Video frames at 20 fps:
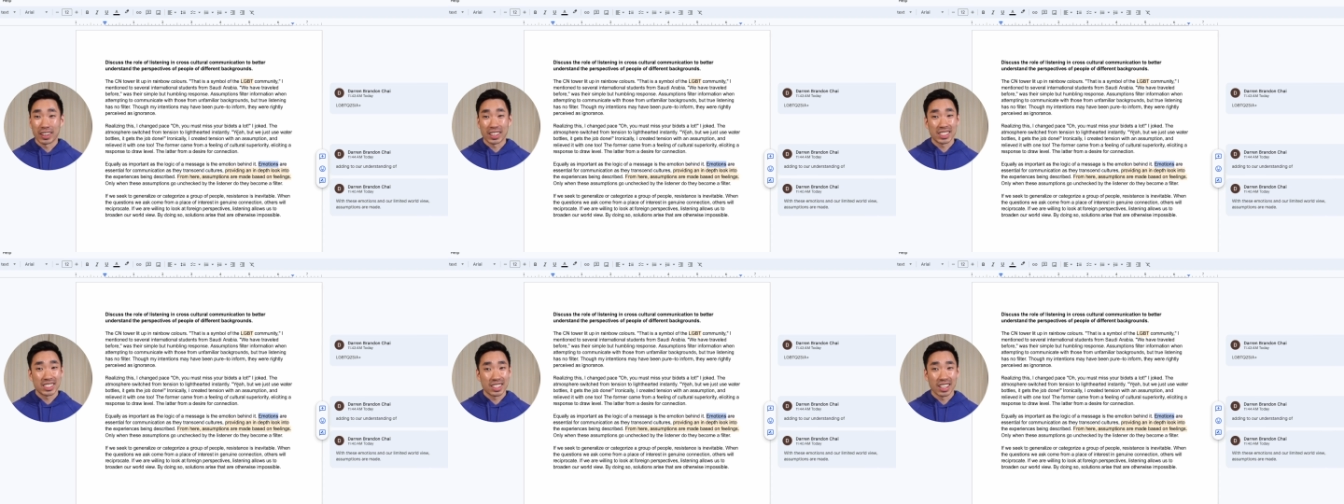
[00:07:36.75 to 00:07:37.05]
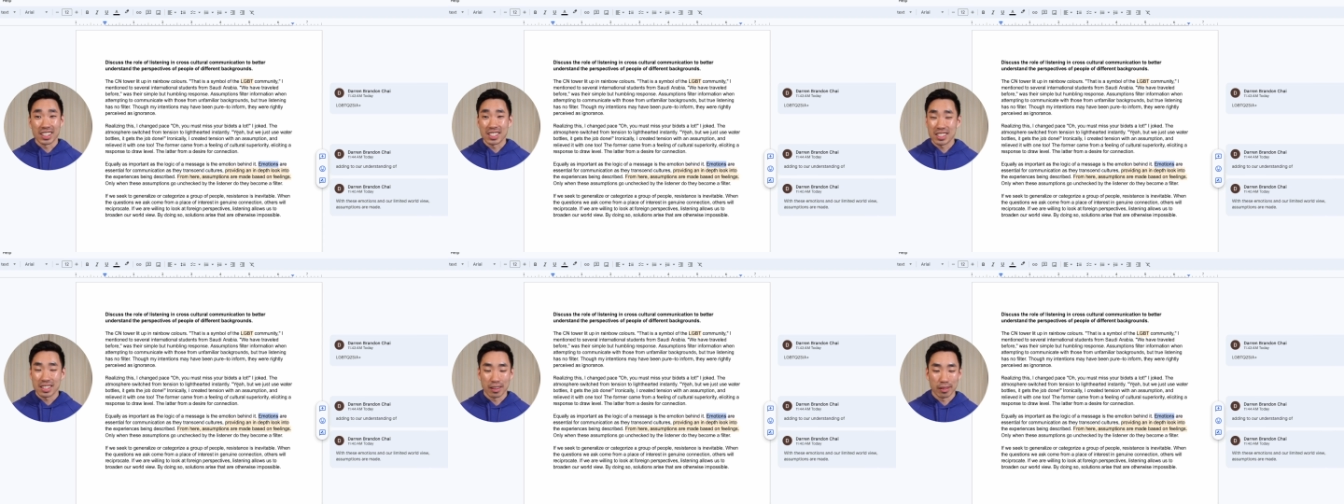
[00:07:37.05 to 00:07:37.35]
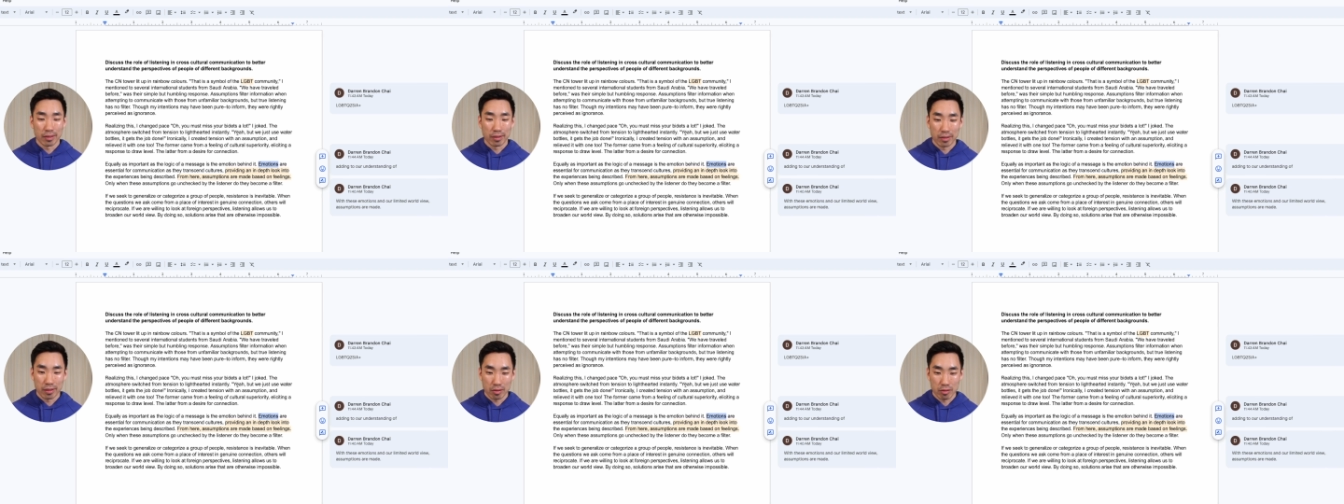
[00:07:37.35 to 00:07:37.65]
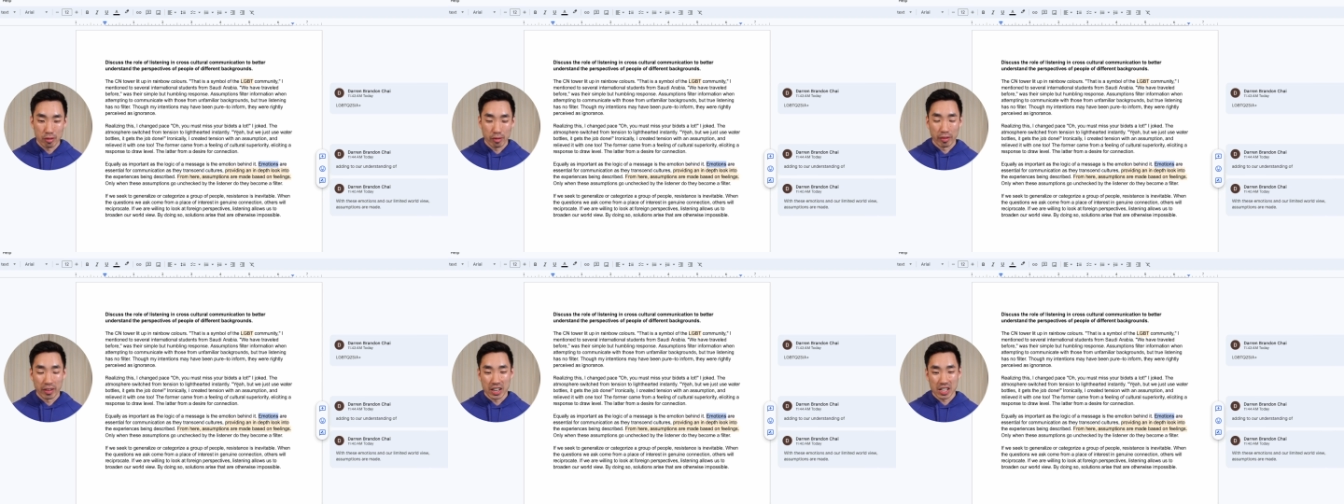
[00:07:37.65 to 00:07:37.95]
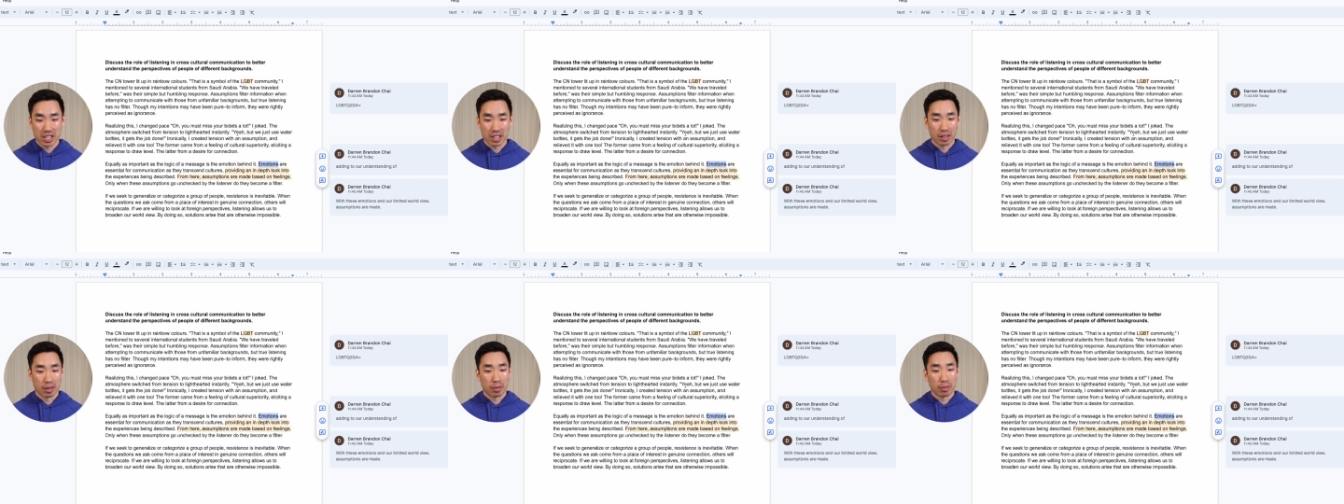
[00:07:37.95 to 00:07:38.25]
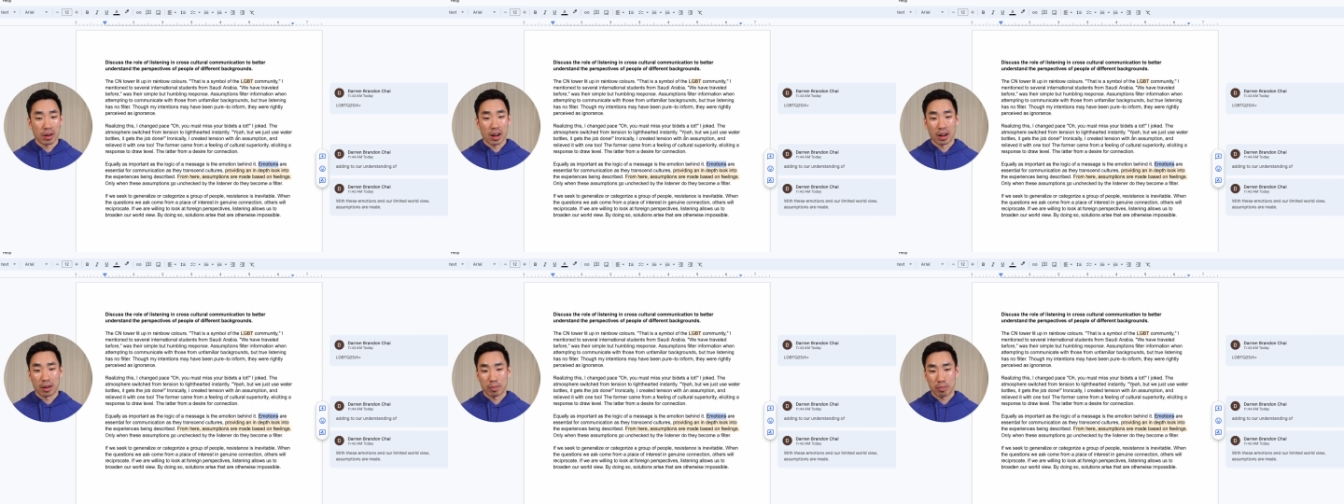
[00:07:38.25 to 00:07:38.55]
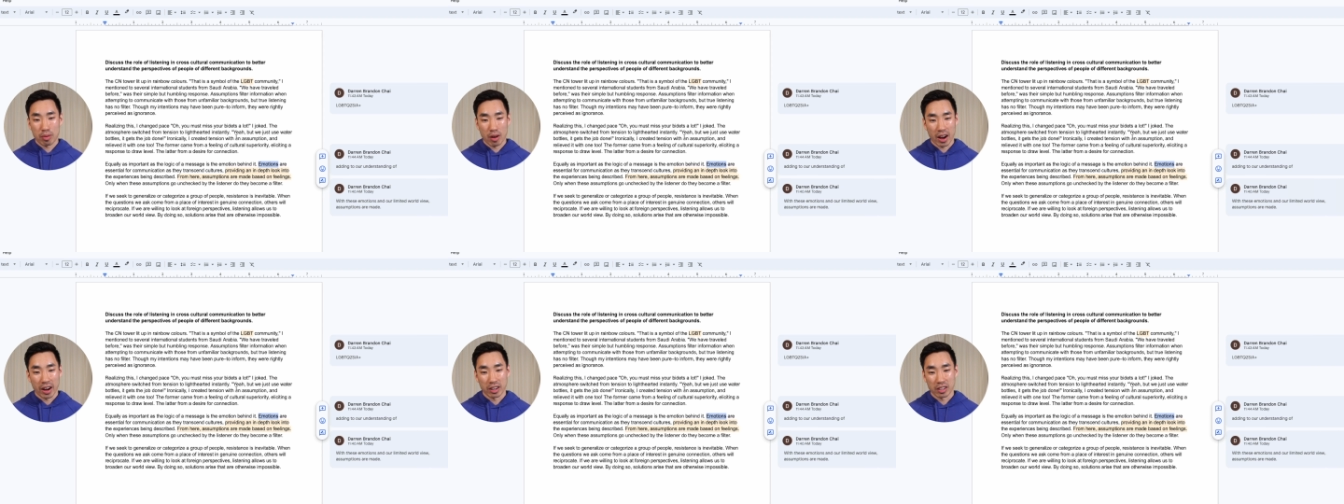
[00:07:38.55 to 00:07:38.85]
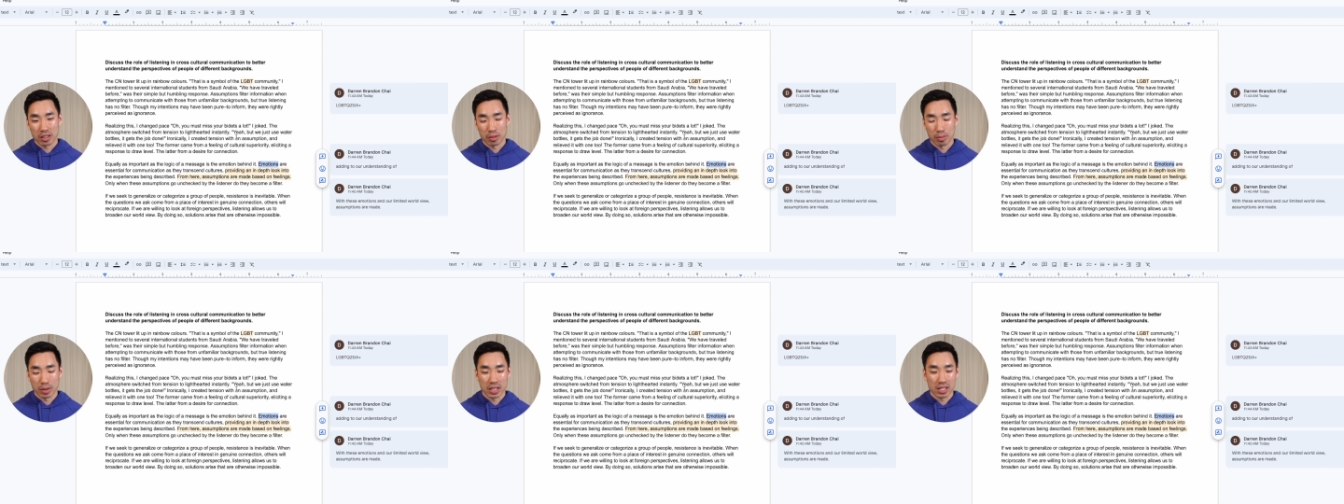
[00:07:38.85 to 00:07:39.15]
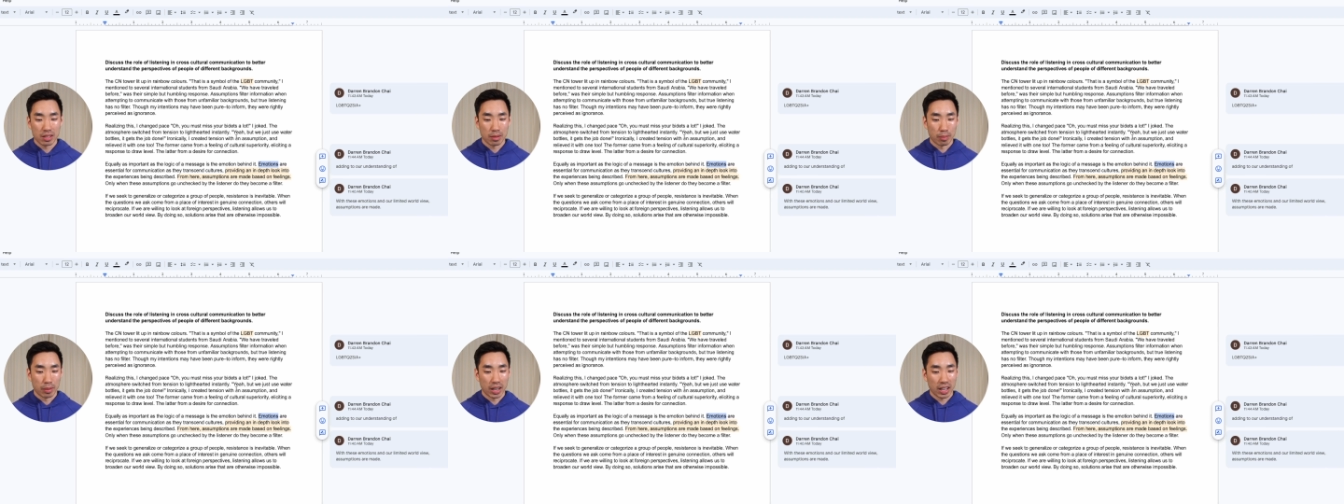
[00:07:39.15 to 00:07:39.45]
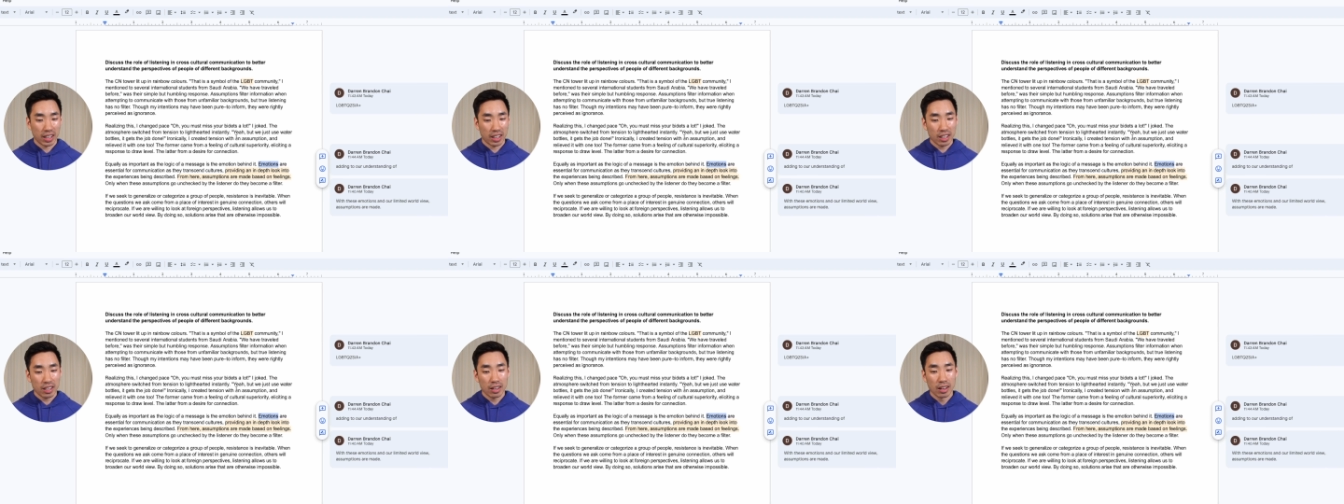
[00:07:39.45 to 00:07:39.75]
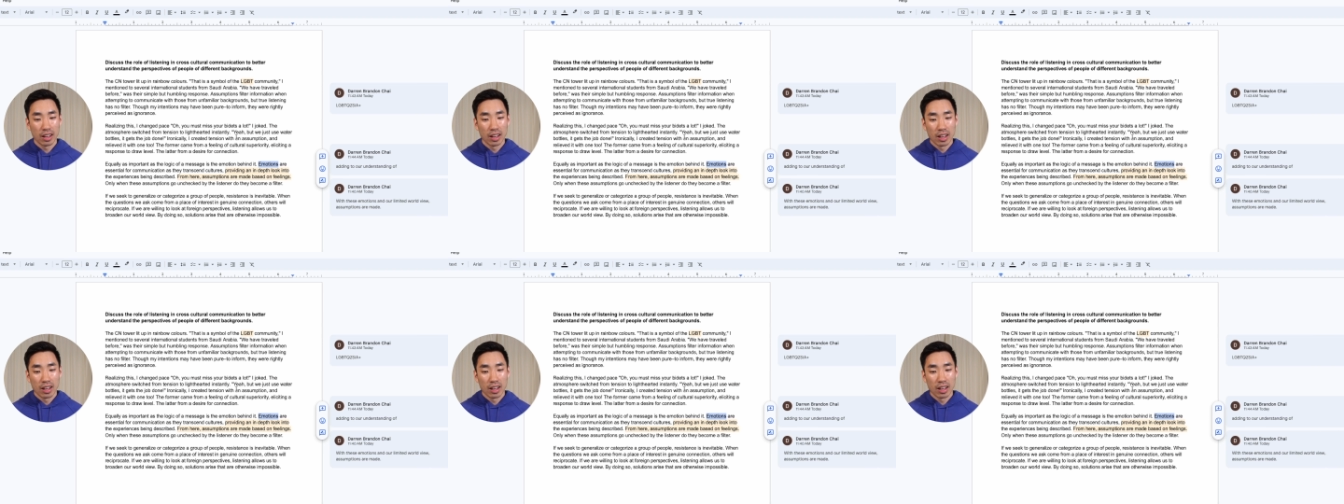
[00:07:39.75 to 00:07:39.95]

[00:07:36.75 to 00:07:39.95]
extensive revision uh, prior to me submitting it.